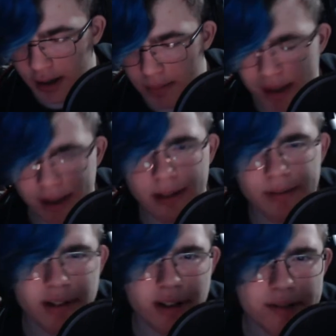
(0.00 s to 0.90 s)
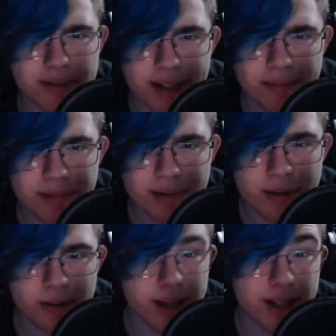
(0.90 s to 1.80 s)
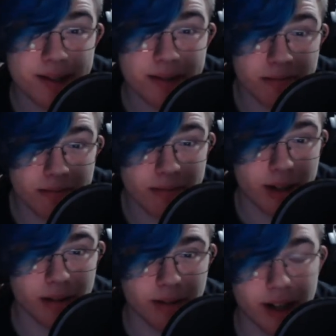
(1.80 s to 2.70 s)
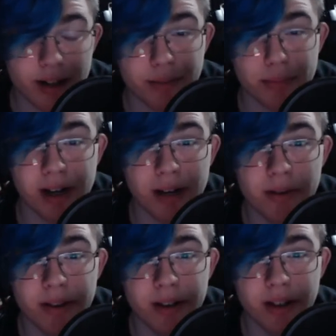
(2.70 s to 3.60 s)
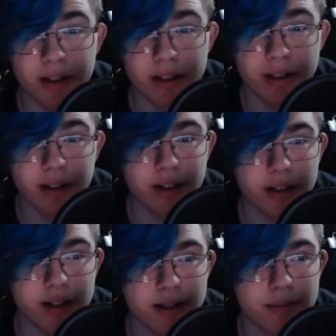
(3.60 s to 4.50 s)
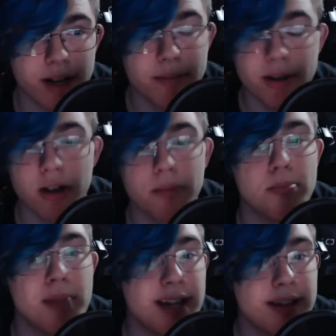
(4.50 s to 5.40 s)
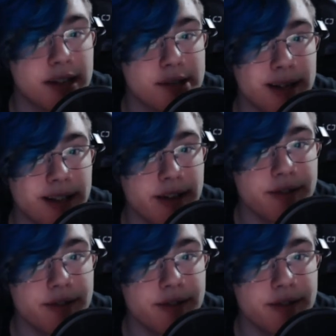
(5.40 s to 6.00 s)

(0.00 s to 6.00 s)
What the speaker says: My girlfriend calls me them, so I guess I don't have a problem with it. I've been called many things in my life.